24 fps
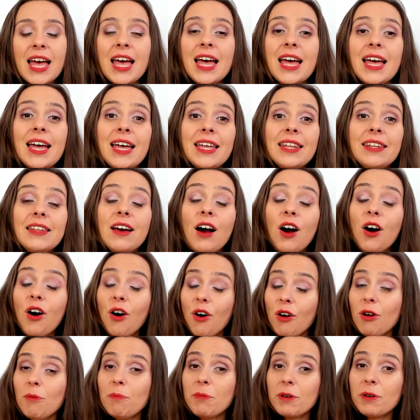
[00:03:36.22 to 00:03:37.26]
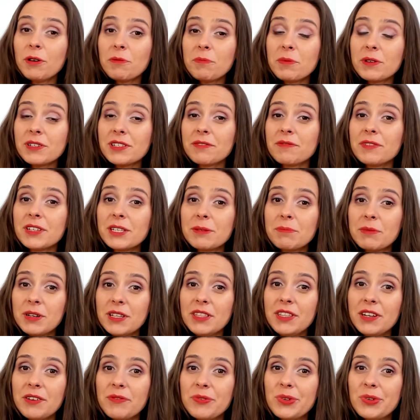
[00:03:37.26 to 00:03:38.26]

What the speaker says: The whole purpose of the sprint review is